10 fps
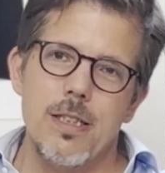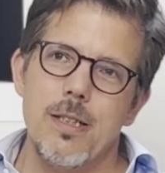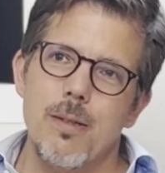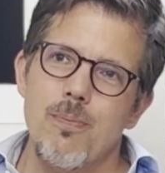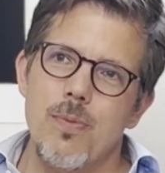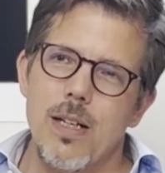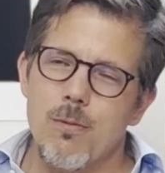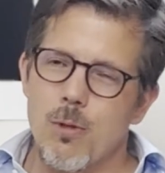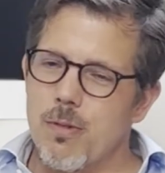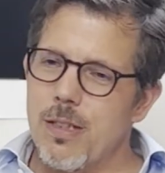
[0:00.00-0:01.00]

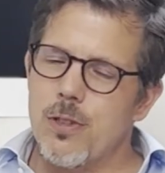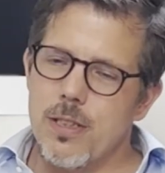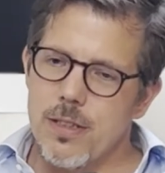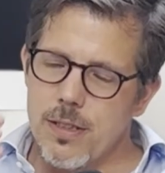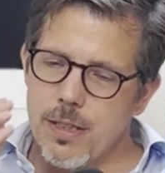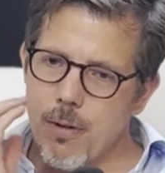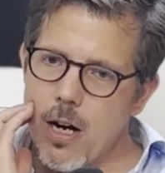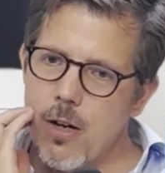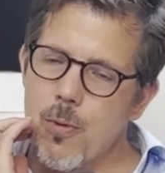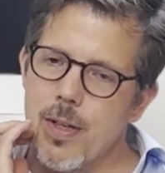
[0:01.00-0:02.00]
and what we have seen in
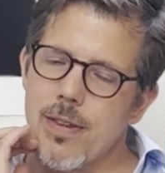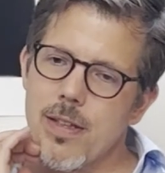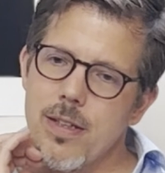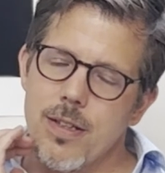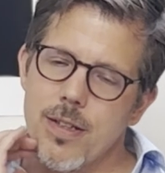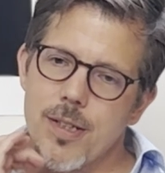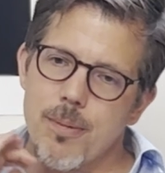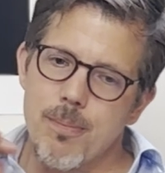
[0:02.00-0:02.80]
Iraq with the